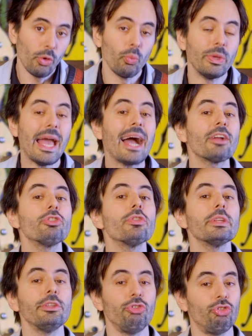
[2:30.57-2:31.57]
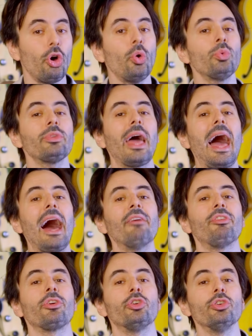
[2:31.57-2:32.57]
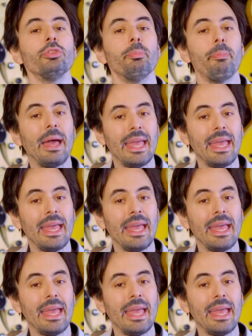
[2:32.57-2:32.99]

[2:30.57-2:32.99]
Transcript: We actually don't have a good